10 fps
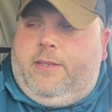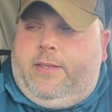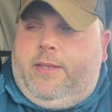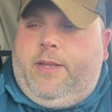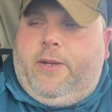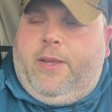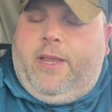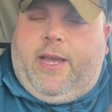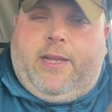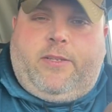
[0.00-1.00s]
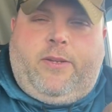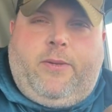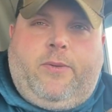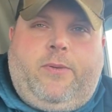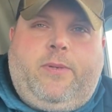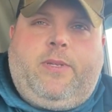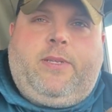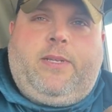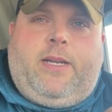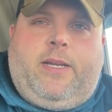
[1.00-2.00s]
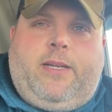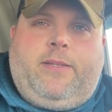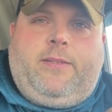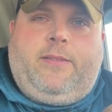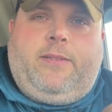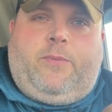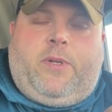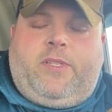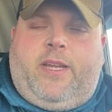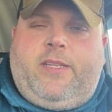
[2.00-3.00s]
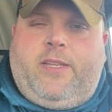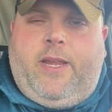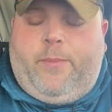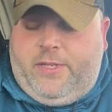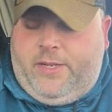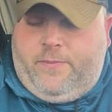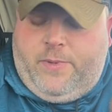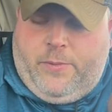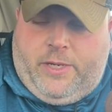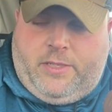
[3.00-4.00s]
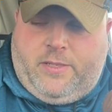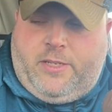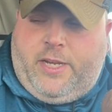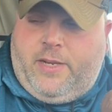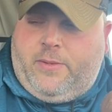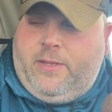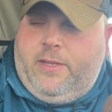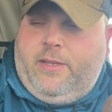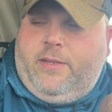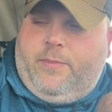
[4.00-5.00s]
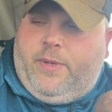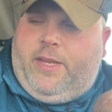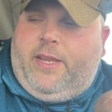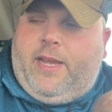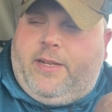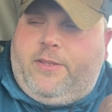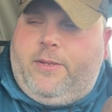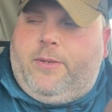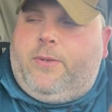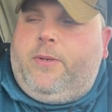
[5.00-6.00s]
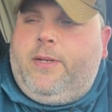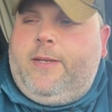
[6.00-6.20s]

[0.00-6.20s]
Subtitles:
you know, he had to, I won't say his name as he watches the channel, but he had to,